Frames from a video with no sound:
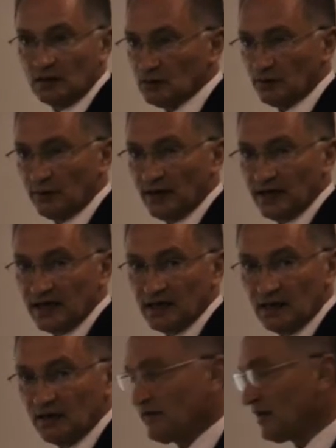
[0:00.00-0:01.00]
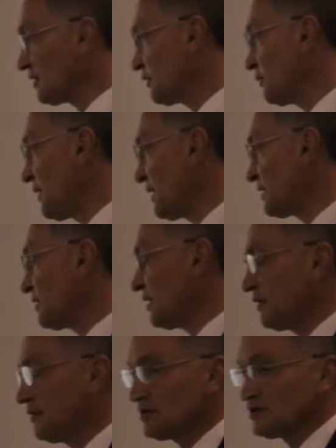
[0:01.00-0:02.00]
array of other
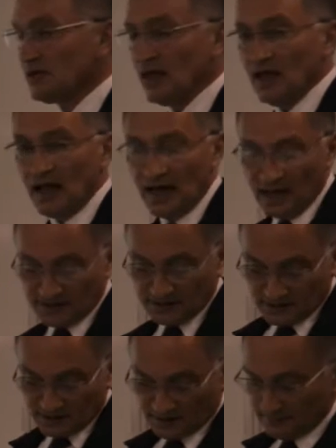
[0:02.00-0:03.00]
grammatical errors, and